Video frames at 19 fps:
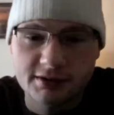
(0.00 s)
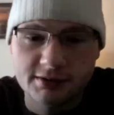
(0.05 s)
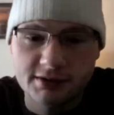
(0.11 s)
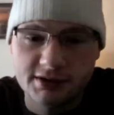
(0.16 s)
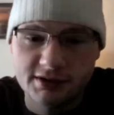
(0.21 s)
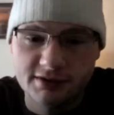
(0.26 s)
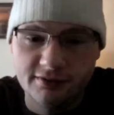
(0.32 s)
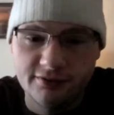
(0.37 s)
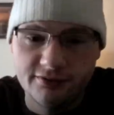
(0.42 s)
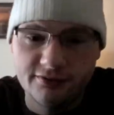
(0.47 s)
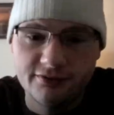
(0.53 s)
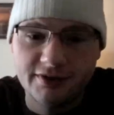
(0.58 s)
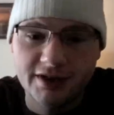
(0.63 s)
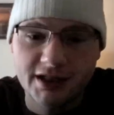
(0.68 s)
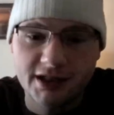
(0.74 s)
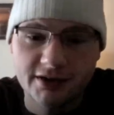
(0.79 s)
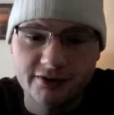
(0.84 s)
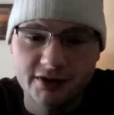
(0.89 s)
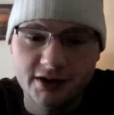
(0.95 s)
which is a
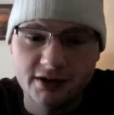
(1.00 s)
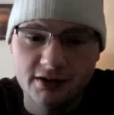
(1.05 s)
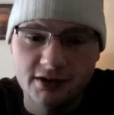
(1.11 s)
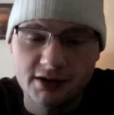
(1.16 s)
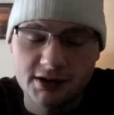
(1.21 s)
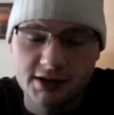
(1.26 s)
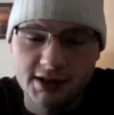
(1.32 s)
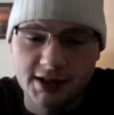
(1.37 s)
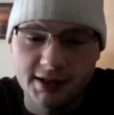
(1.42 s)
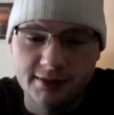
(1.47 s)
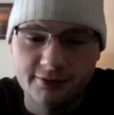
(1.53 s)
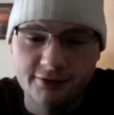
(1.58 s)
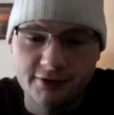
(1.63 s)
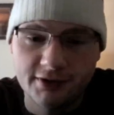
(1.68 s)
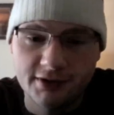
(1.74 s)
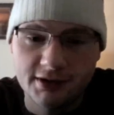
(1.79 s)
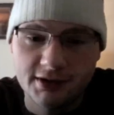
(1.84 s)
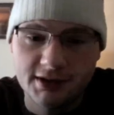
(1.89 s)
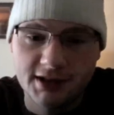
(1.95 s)
very, very long time
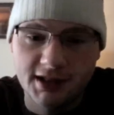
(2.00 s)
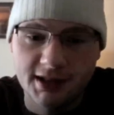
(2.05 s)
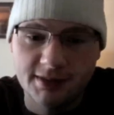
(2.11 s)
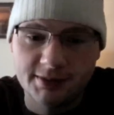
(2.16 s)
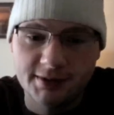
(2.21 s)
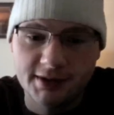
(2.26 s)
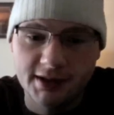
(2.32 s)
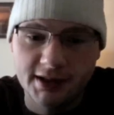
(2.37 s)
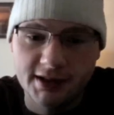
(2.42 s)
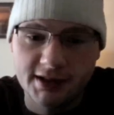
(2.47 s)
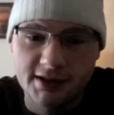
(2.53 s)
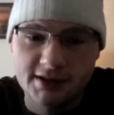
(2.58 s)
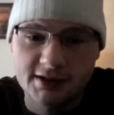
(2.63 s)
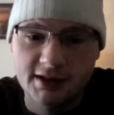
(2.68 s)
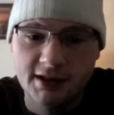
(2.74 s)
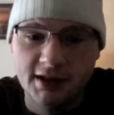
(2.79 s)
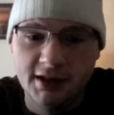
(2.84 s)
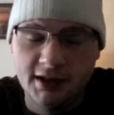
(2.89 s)
for the top to last.